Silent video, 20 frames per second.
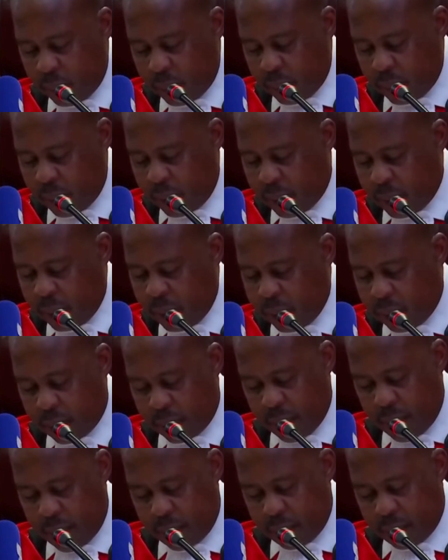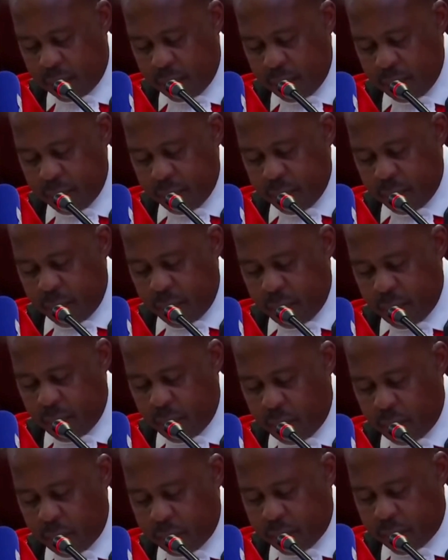which is task and the
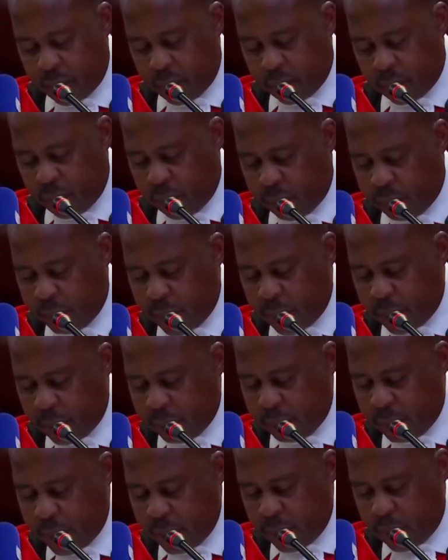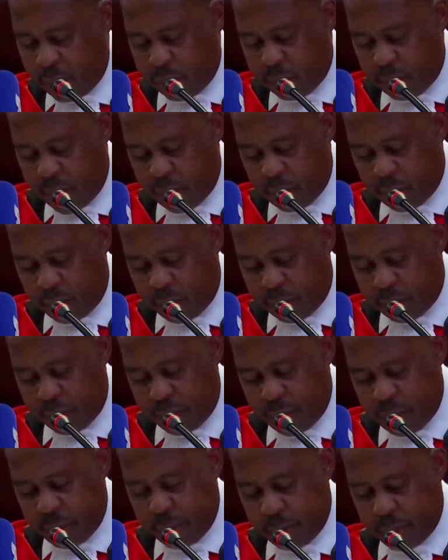object of punishment is one of
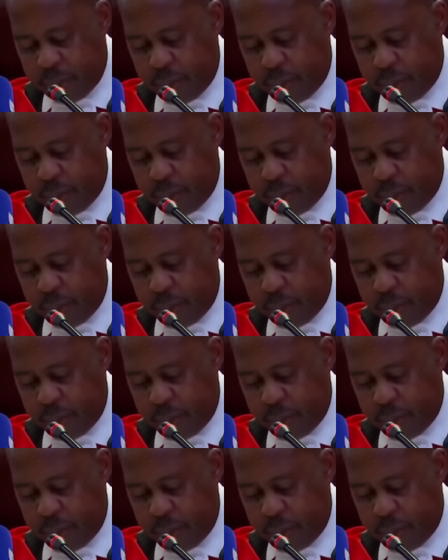him.